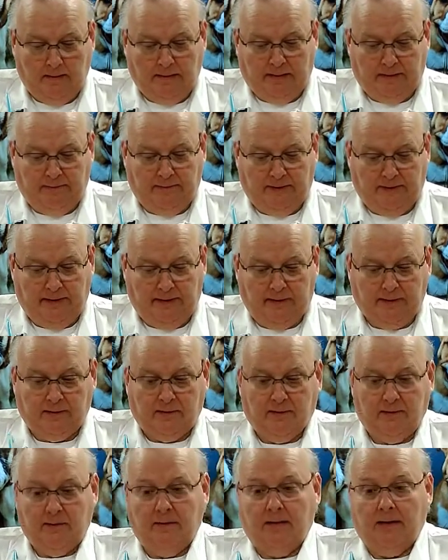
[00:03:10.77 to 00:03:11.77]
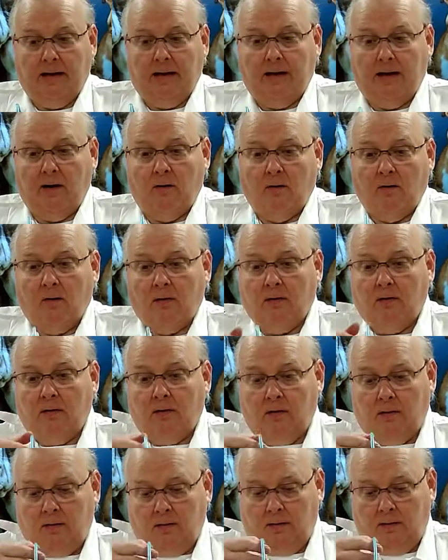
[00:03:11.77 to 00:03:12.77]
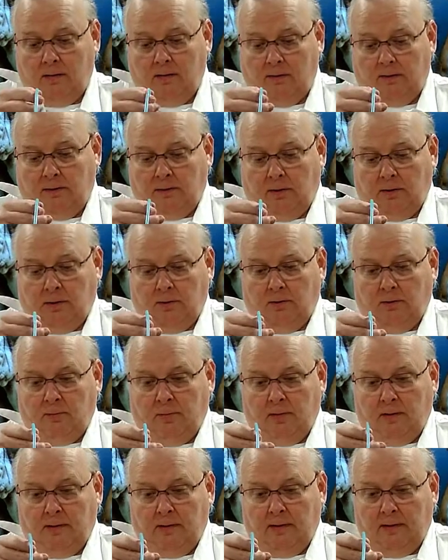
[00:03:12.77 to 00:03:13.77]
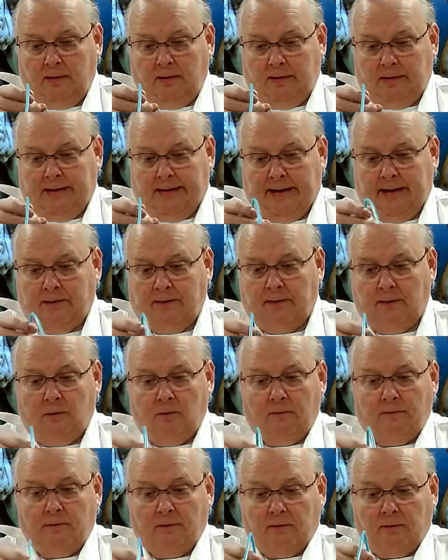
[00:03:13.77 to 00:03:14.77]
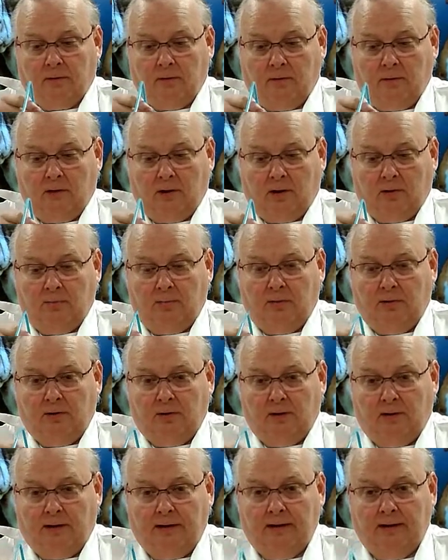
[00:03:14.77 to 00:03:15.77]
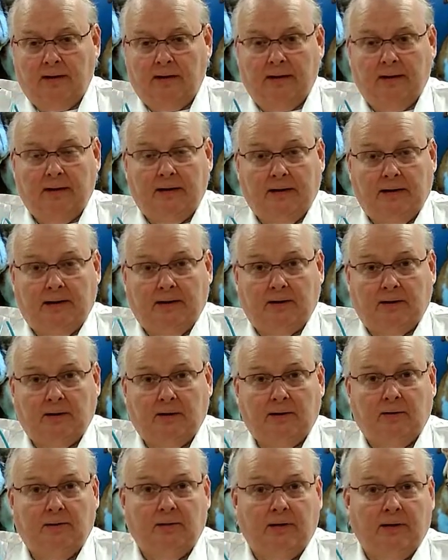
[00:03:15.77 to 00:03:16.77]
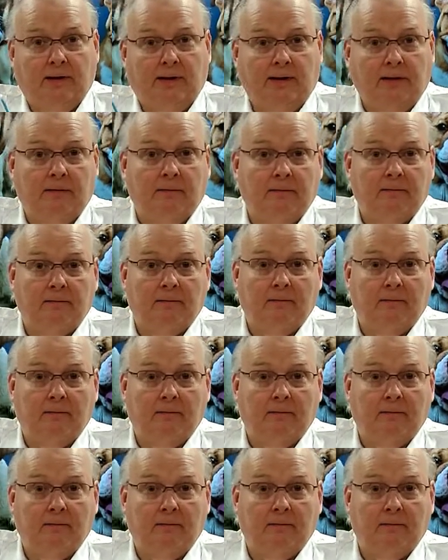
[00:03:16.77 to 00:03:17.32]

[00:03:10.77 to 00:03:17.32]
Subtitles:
advance our tube down over our bougie into the